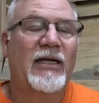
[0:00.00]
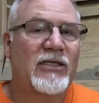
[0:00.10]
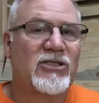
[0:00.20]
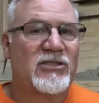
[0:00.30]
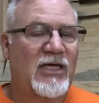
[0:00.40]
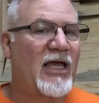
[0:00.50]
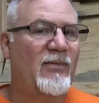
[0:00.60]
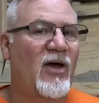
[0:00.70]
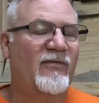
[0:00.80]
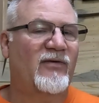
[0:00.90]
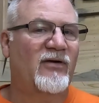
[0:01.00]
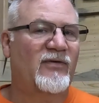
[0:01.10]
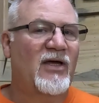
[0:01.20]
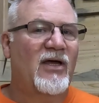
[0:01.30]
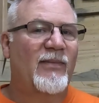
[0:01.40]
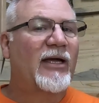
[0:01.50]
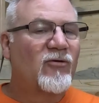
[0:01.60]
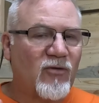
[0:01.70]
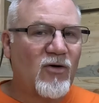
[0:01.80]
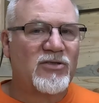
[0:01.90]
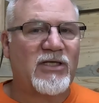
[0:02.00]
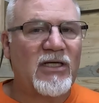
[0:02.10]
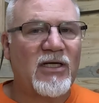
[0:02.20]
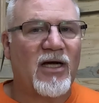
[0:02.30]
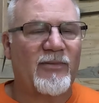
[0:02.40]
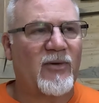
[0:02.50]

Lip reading: And it just came off of my gross income.